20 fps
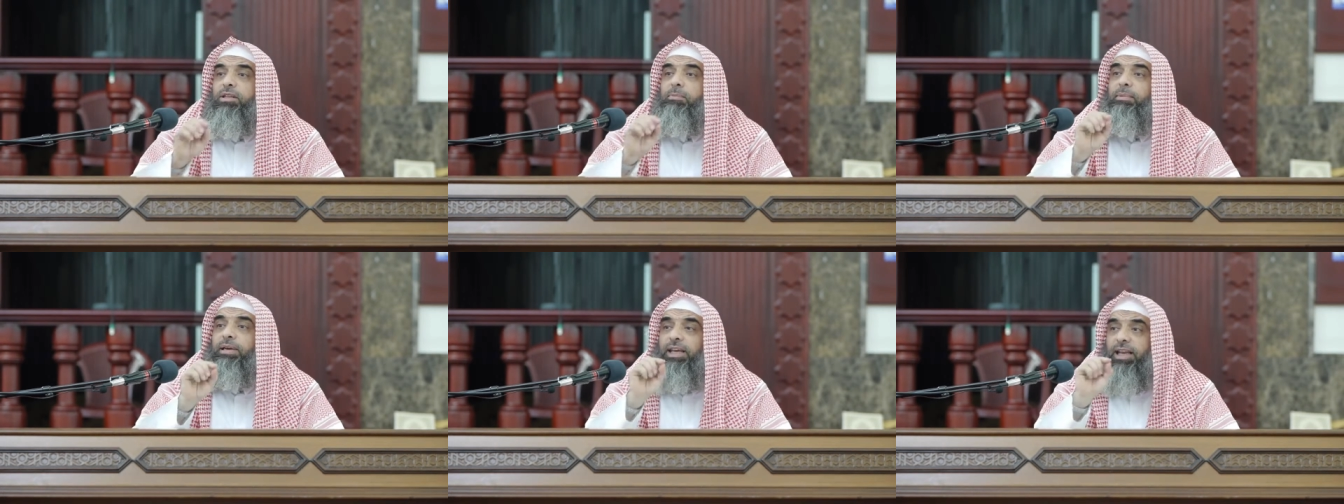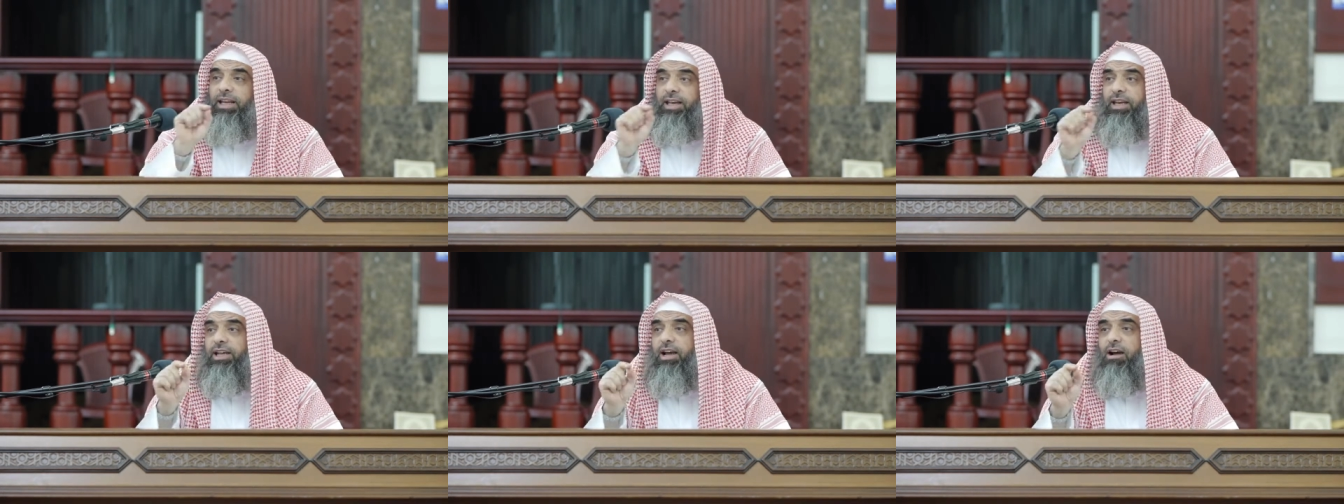the
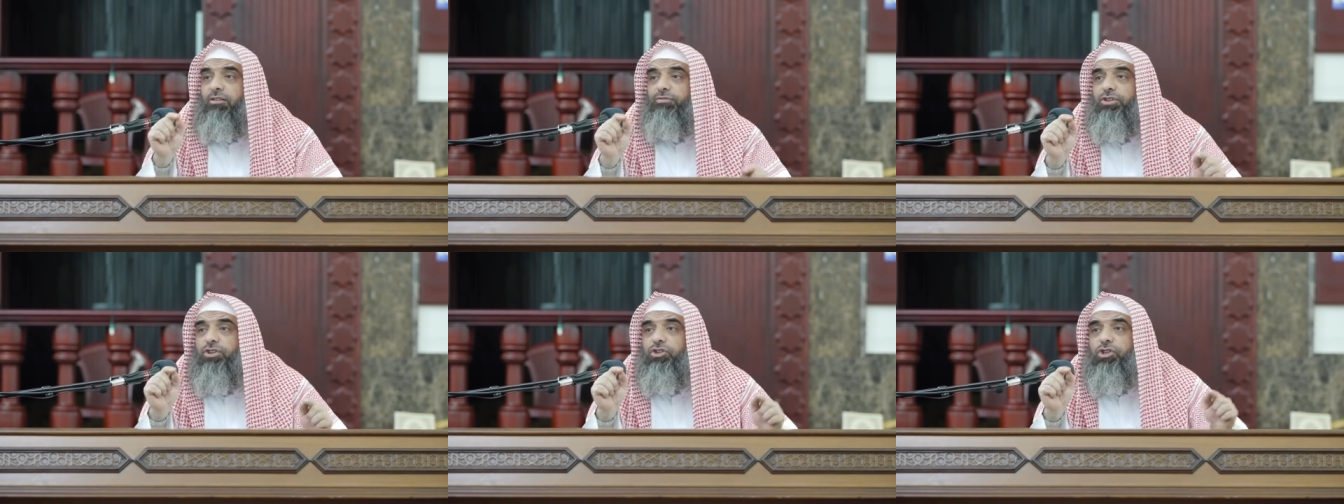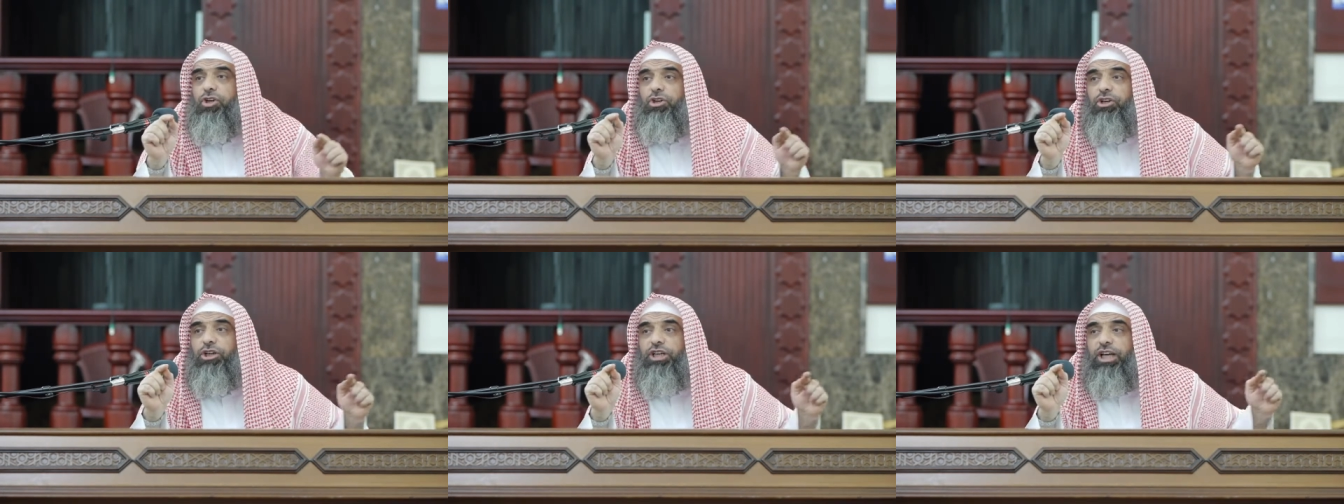beginning of the
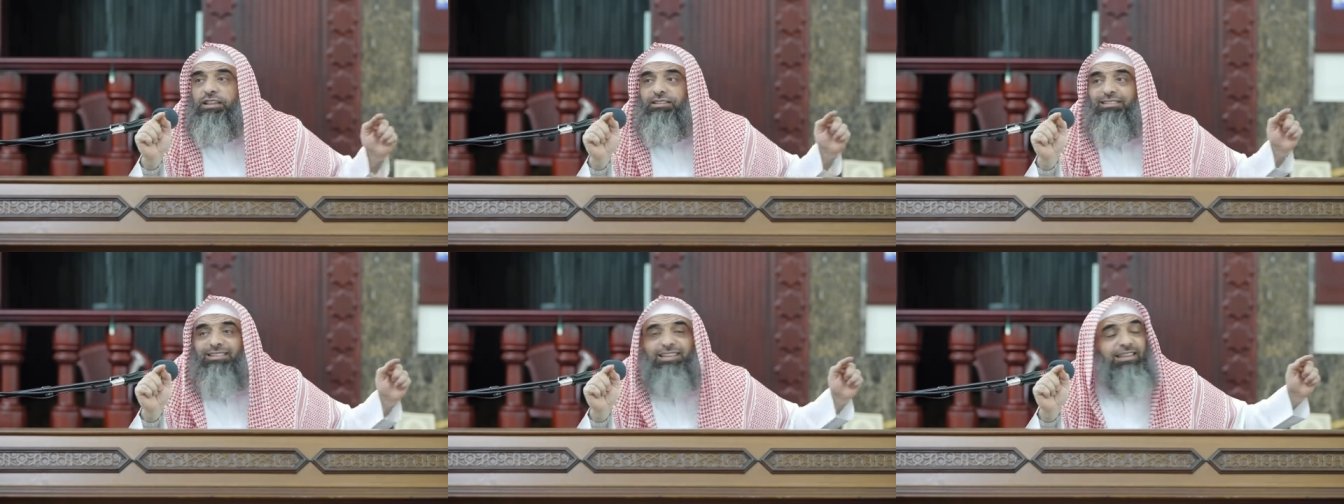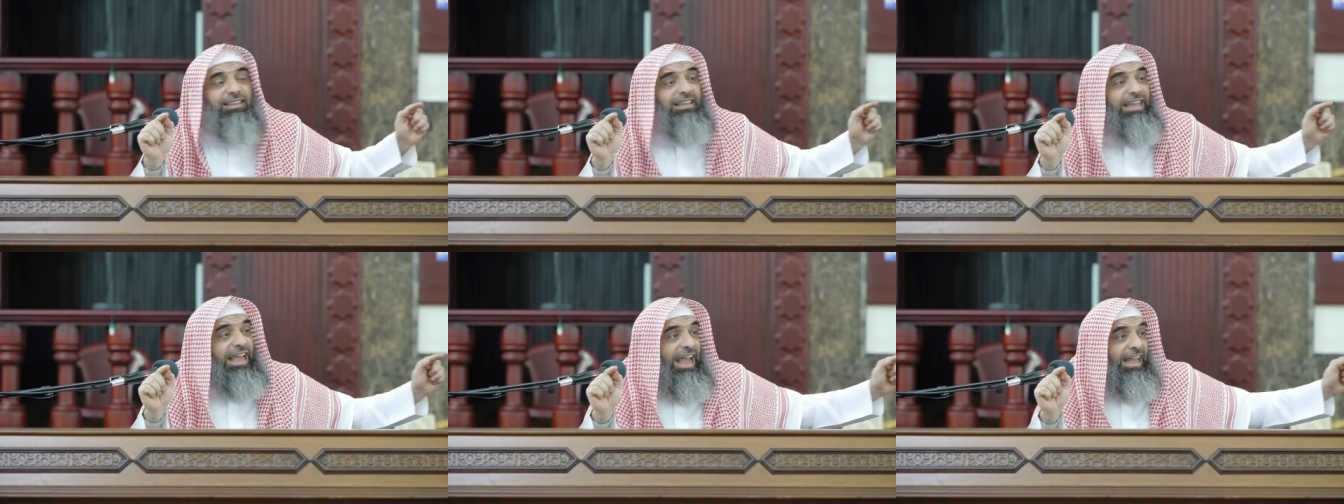journey until
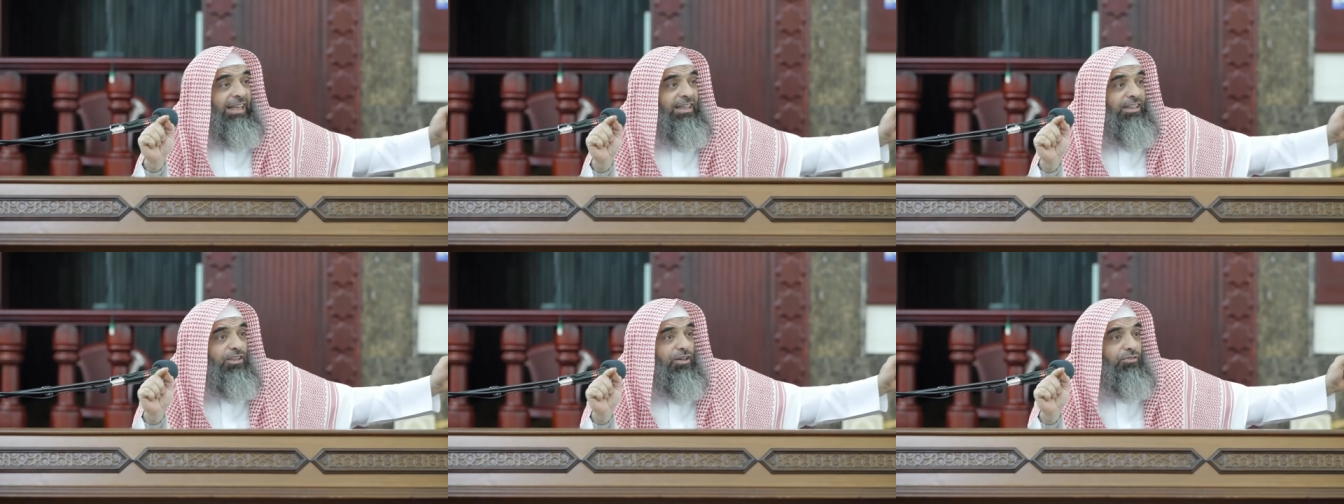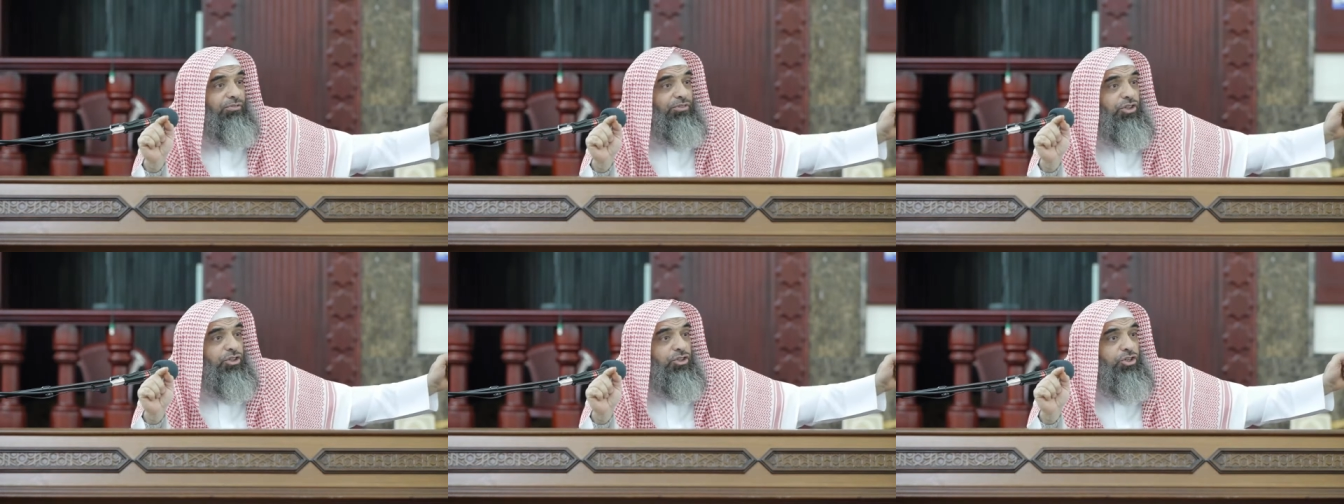the end
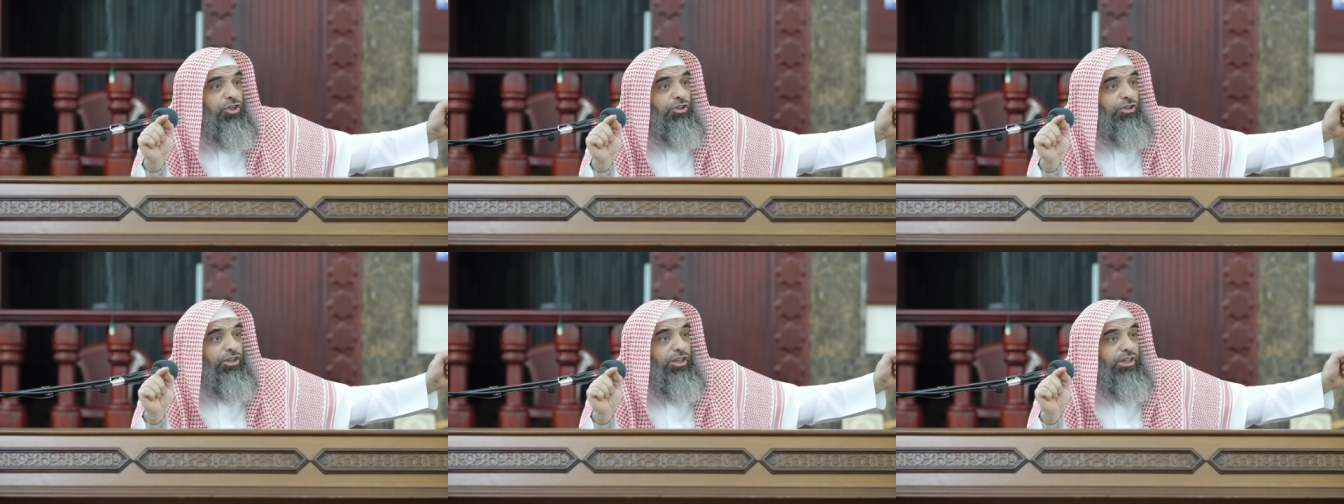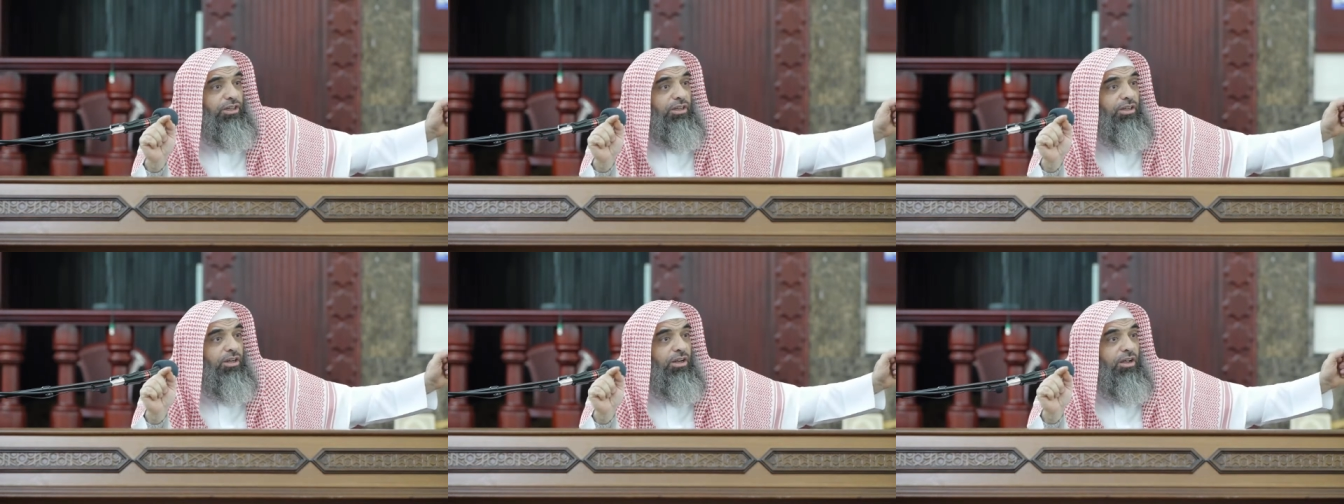of the journey.